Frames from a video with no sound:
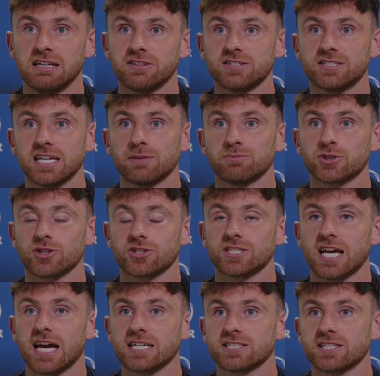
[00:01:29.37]
the team
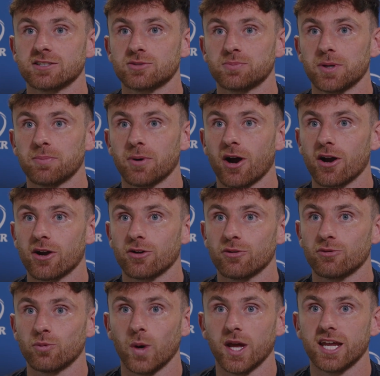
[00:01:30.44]
success and to be part
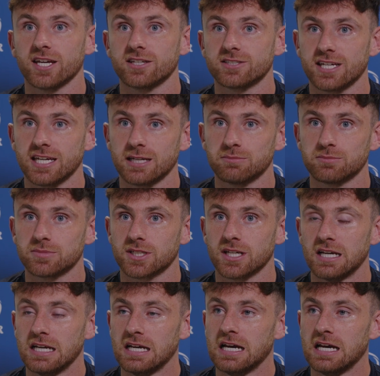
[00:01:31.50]
of winning teams.